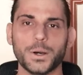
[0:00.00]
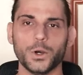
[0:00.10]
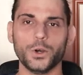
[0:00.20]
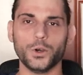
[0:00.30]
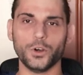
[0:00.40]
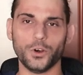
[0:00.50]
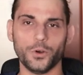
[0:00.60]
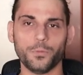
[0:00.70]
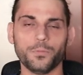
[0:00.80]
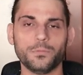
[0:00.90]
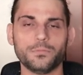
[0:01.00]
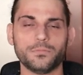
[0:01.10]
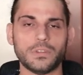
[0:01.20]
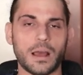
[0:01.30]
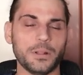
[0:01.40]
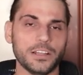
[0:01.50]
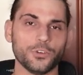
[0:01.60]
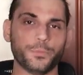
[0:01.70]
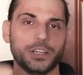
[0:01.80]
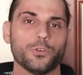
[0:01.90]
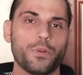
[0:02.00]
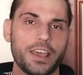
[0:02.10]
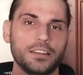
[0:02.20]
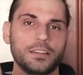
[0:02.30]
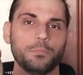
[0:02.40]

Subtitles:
Boom! I'm a little bit red,